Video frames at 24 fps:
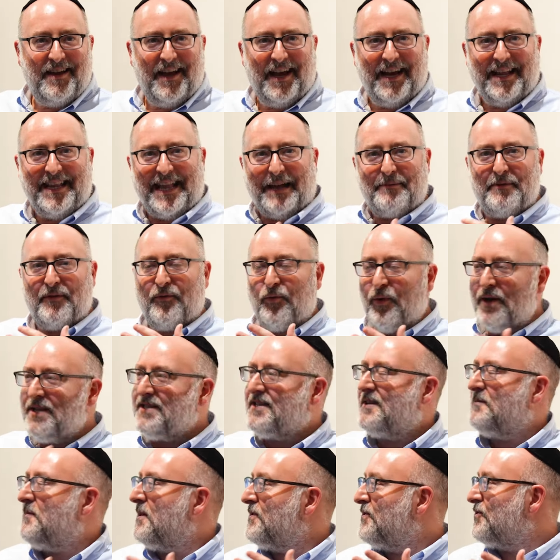any type of
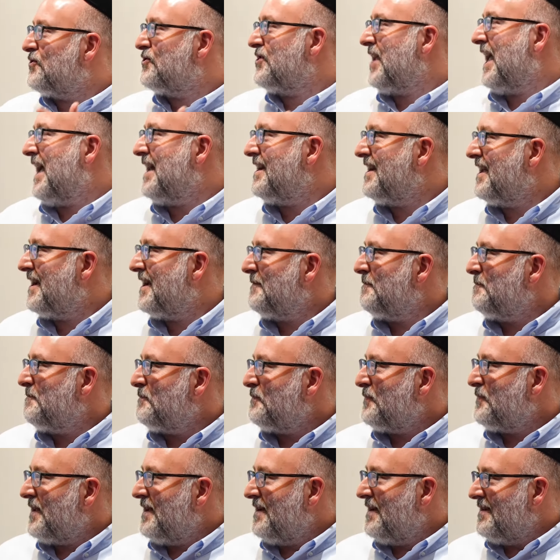wisdom, understanding,
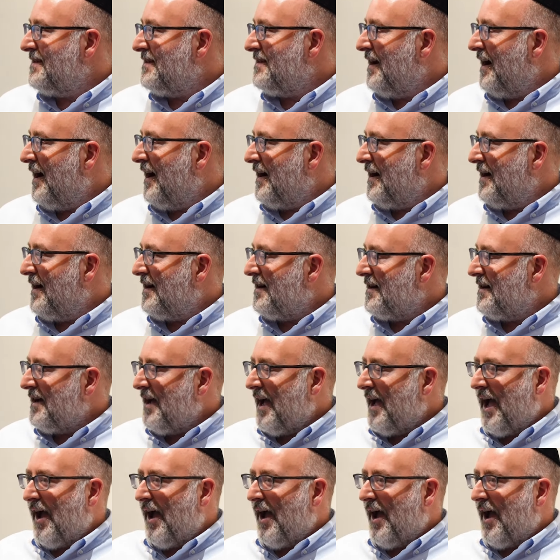uh,